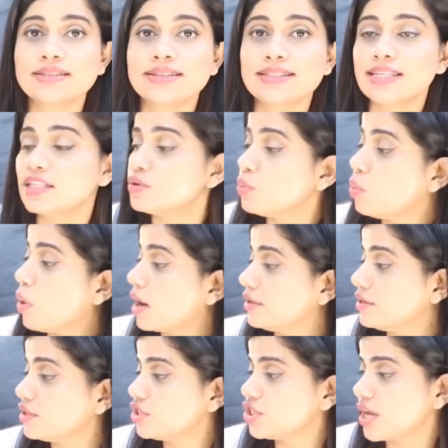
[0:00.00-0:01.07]
This is
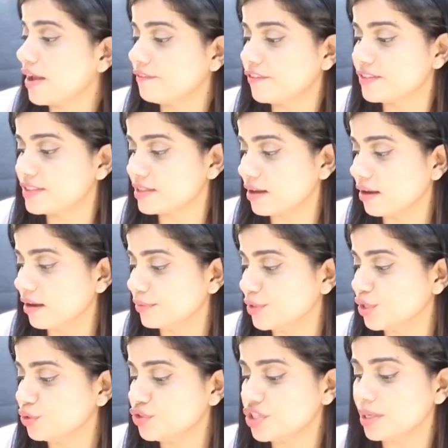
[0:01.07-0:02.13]
Wonderchef's
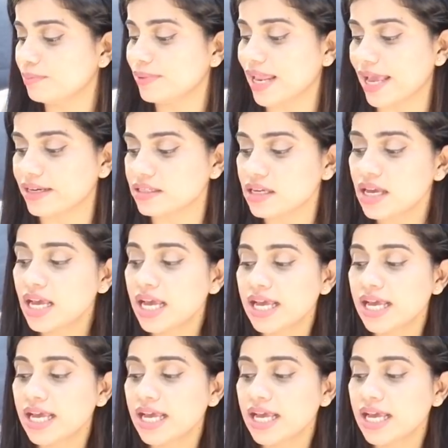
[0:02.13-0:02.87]
Nutri-Blend.